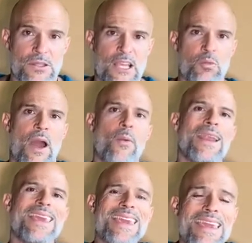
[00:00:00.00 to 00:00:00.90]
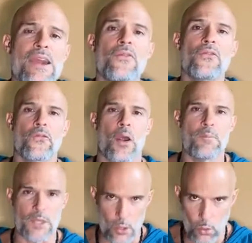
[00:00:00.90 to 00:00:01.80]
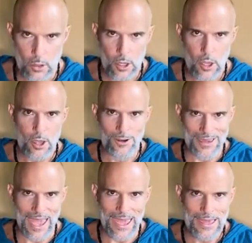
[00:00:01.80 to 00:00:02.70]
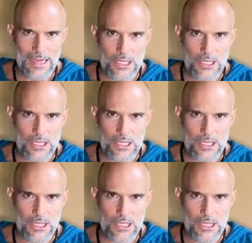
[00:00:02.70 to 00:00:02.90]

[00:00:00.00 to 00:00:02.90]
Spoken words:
That's why I wanna hear from you, okay?